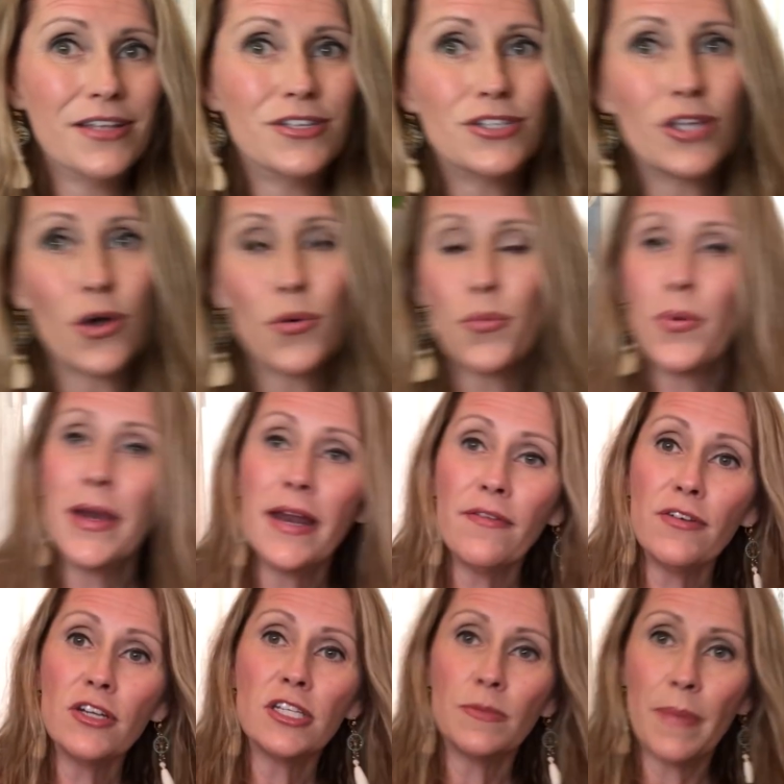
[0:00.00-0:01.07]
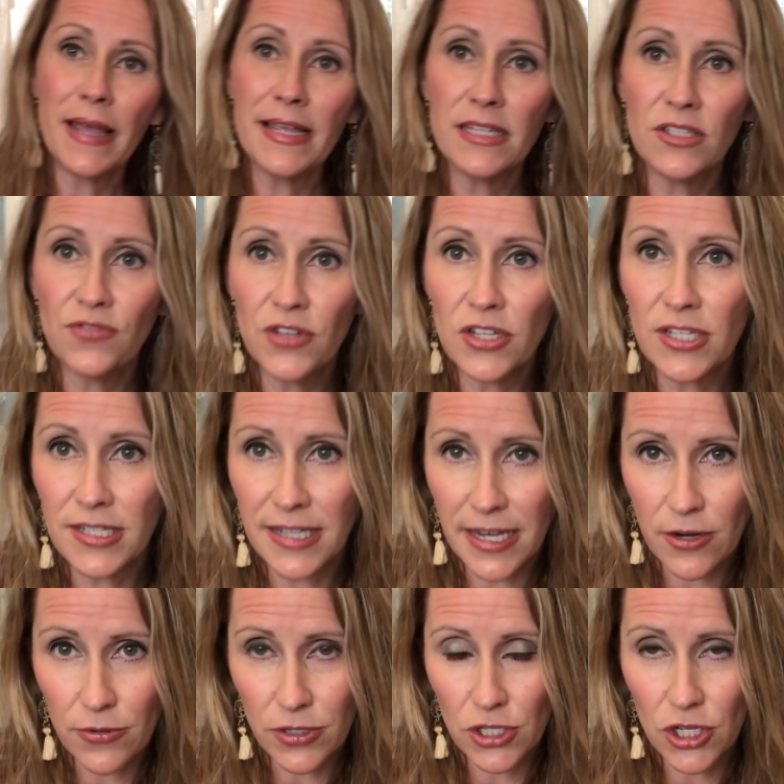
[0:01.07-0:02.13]
So whatever space feels
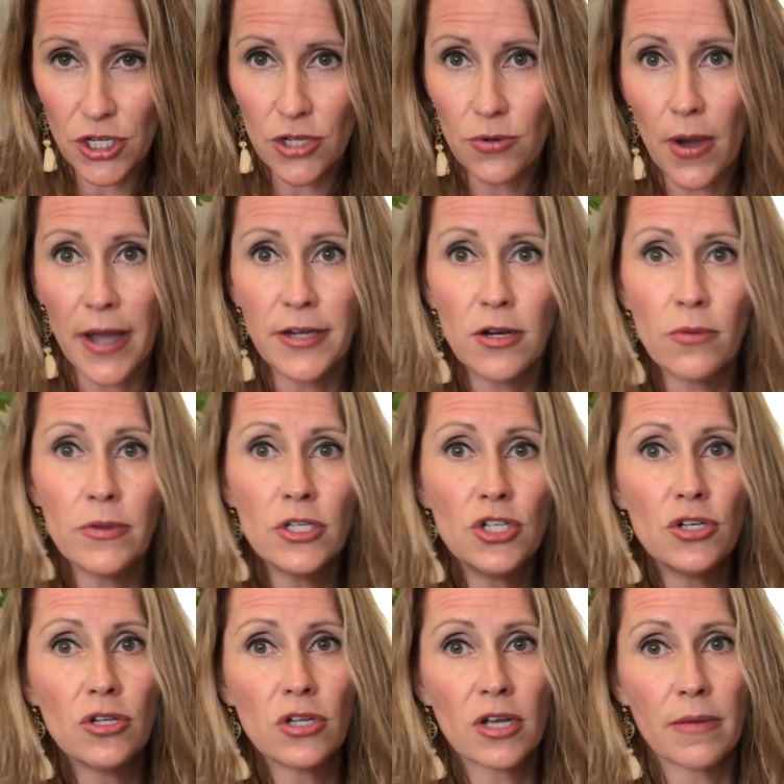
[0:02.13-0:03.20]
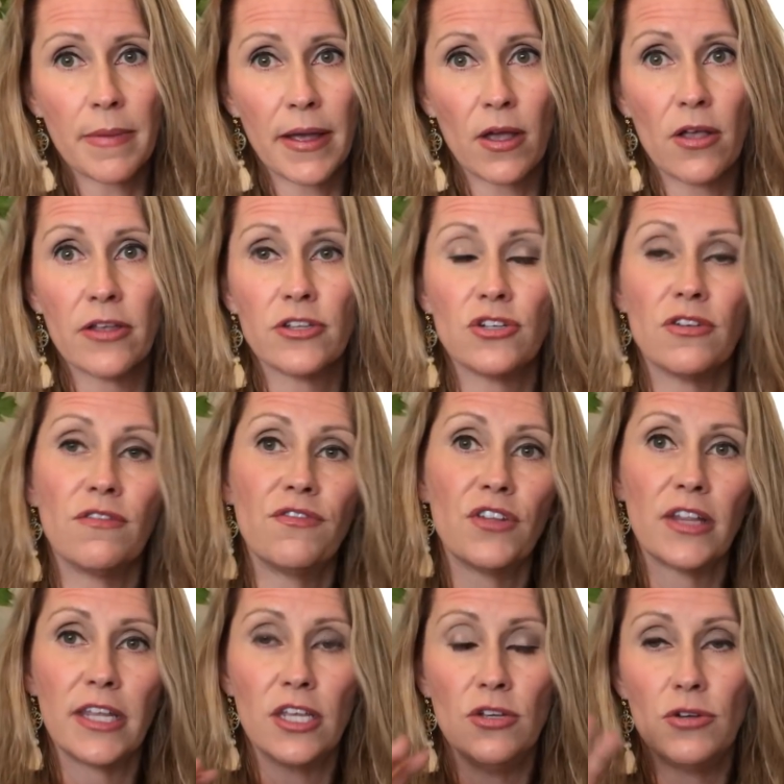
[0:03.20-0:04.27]
sacred to you. I don't want you to look at my altar and
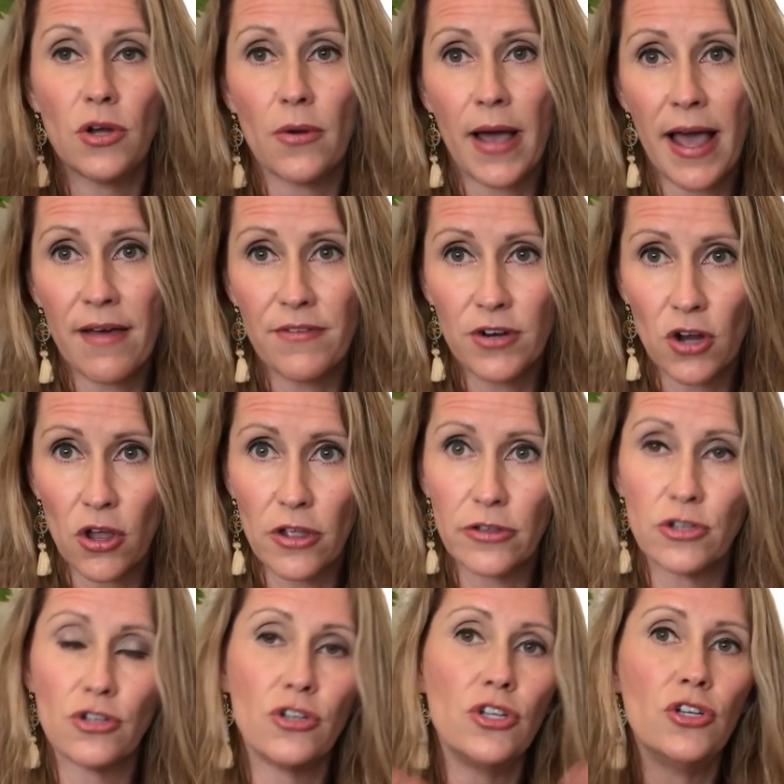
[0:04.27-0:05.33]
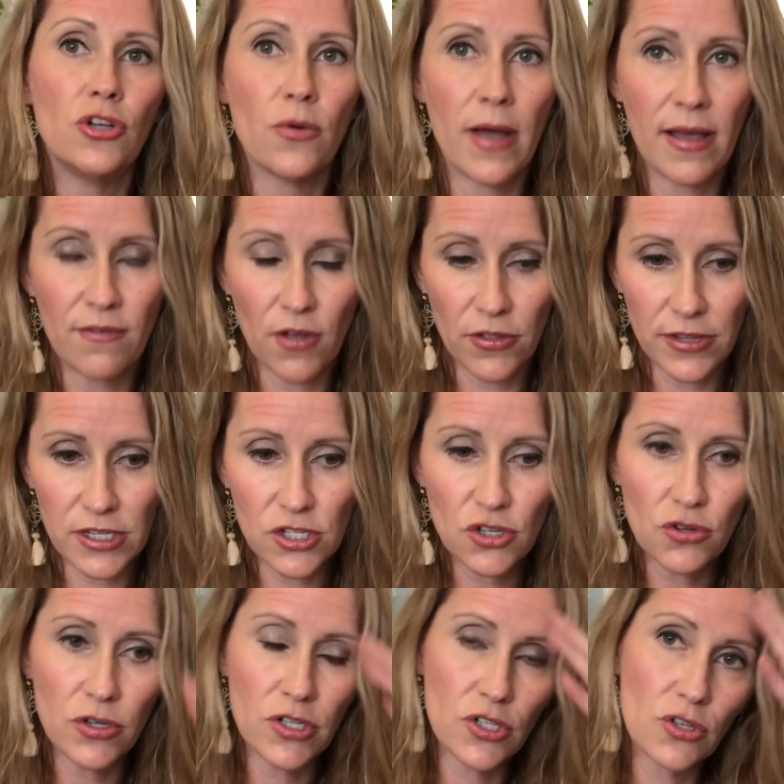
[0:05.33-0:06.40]
feel like you don't have an altar, you don't have all these
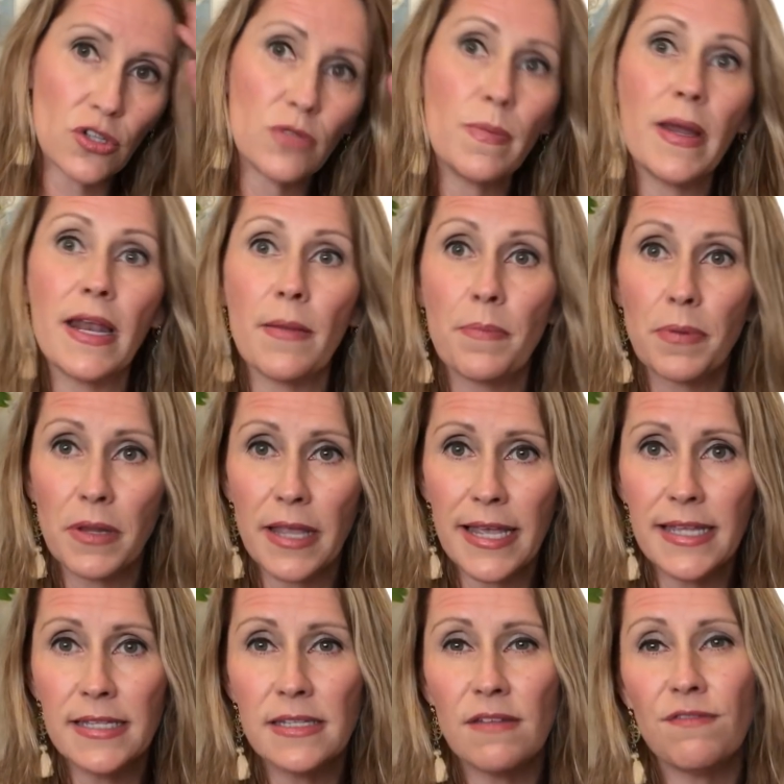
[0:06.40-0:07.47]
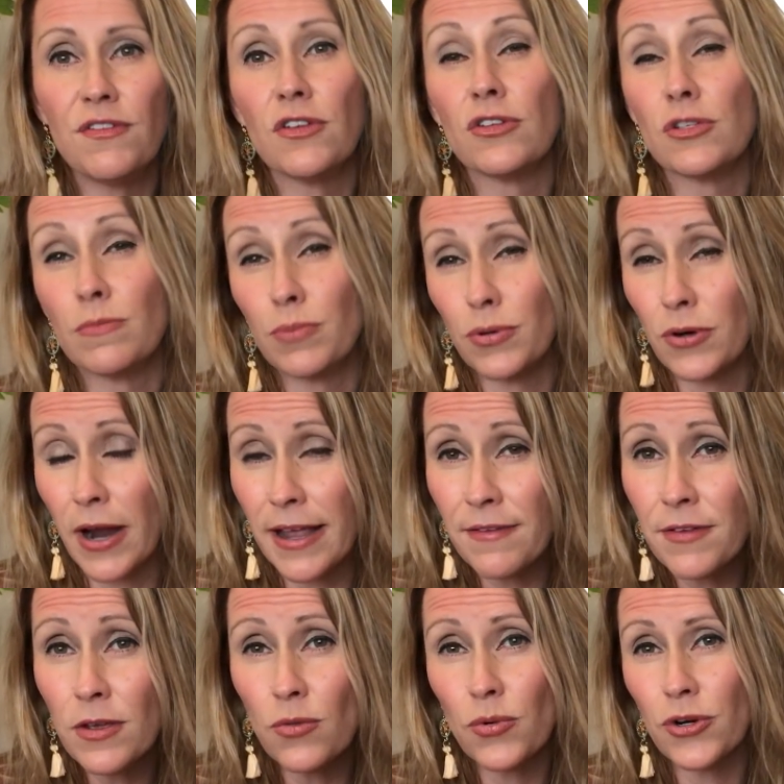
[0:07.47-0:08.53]
crystals, but a place that feels
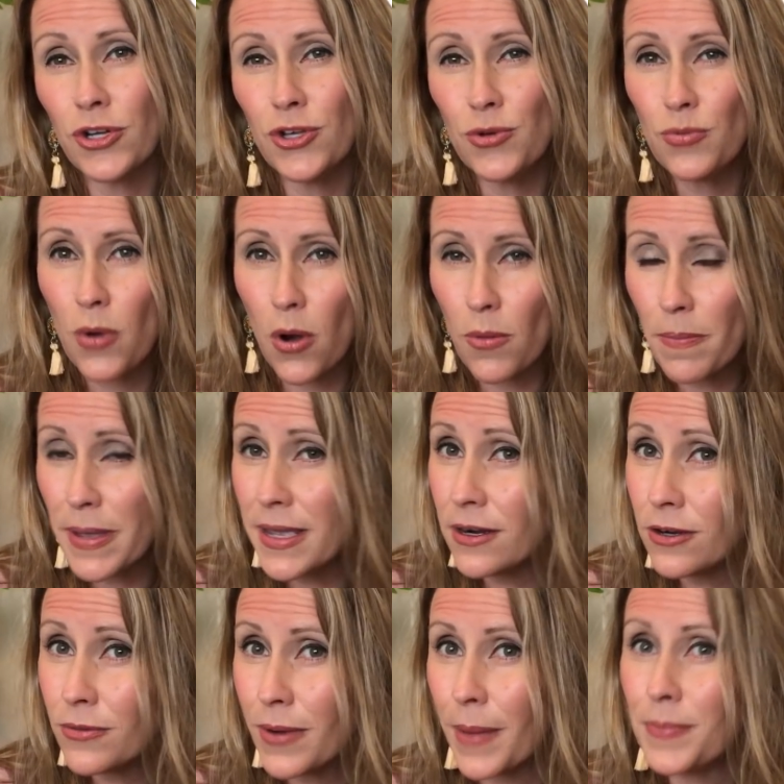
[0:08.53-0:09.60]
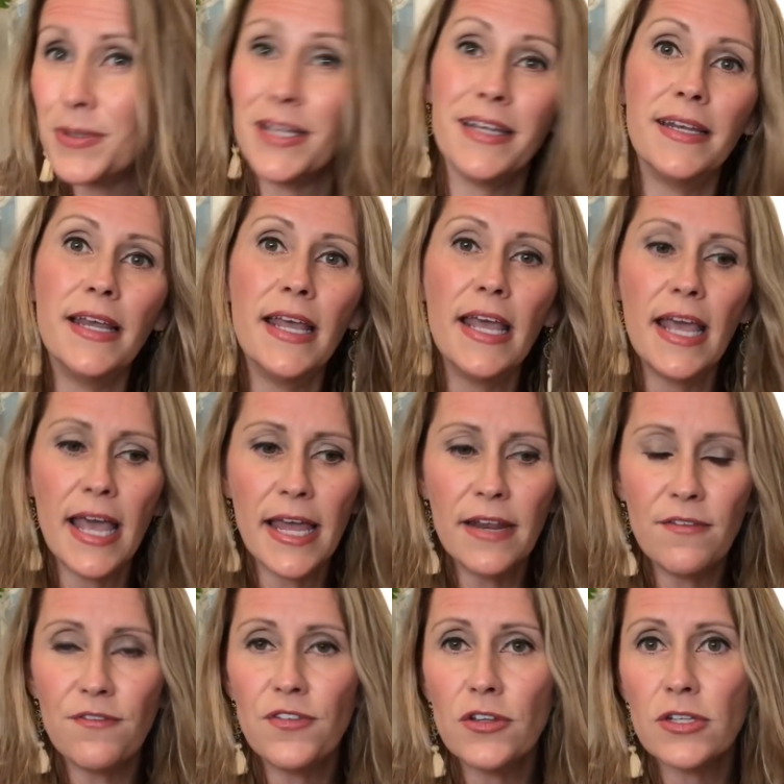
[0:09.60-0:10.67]
private where you won't be interrupted and
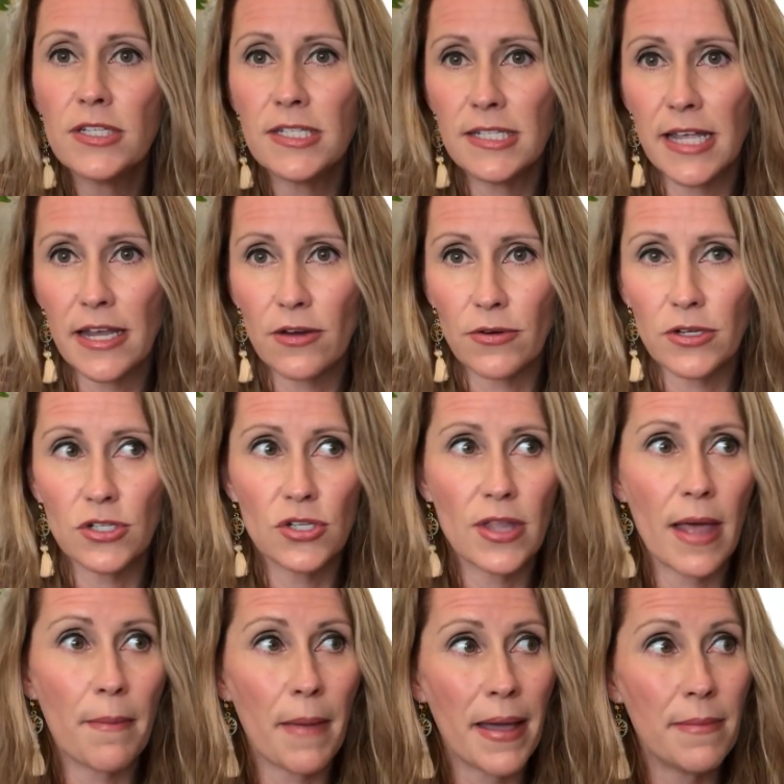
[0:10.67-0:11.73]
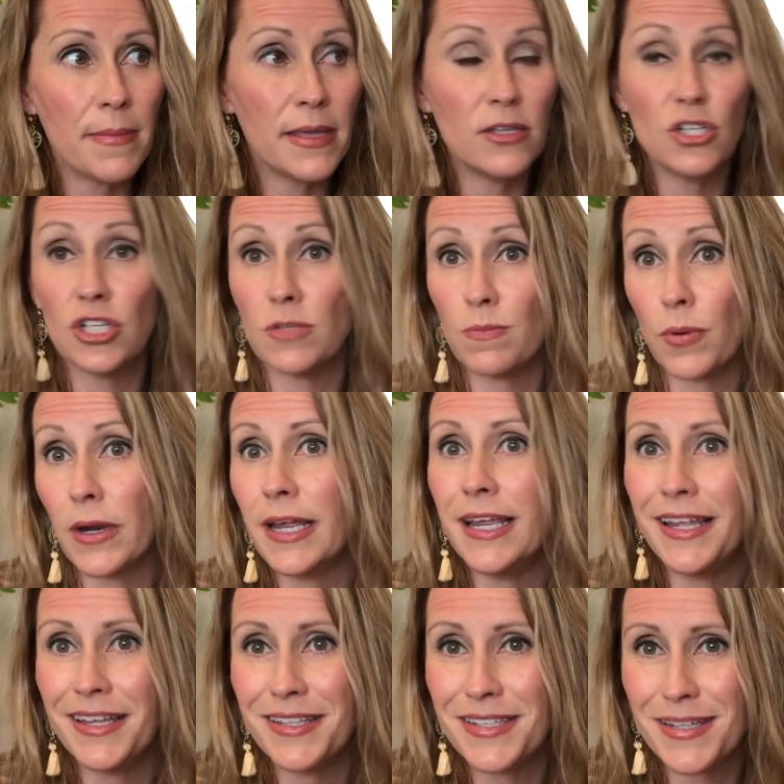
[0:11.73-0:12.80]
it feels sacred. So that might mean just
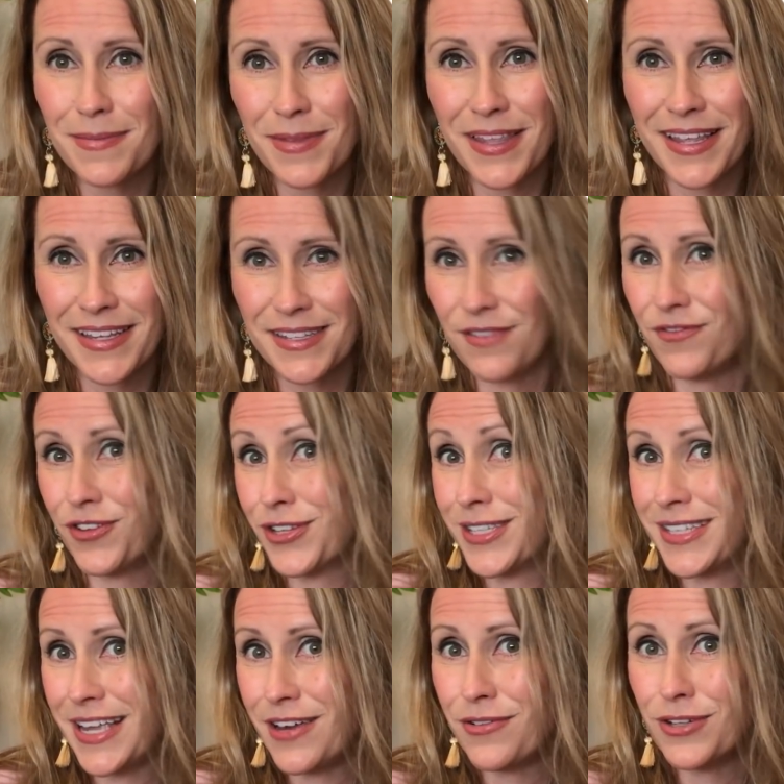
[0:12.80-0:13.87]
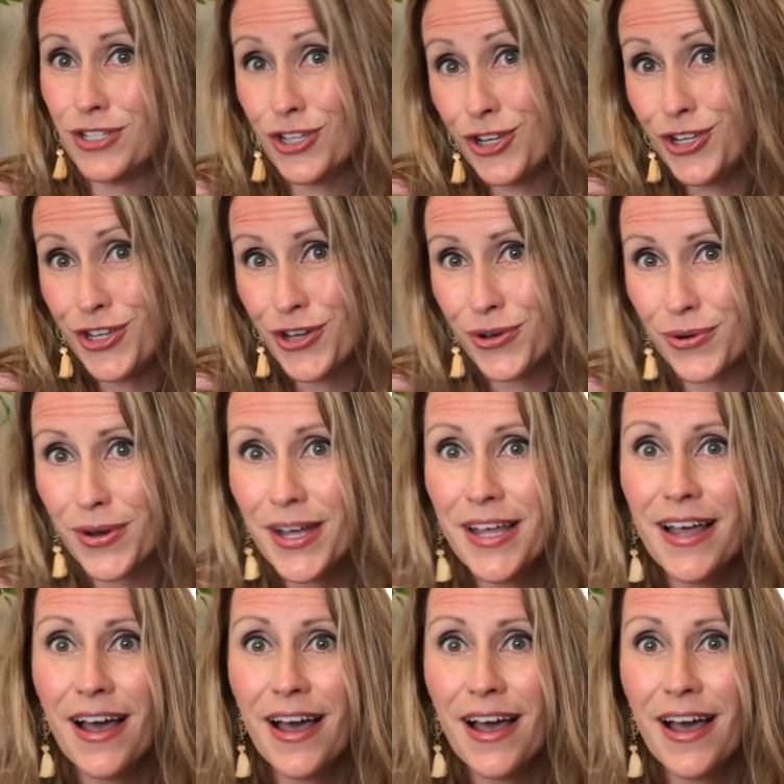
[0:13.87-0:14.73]
bringing in some things that feel sacred to you.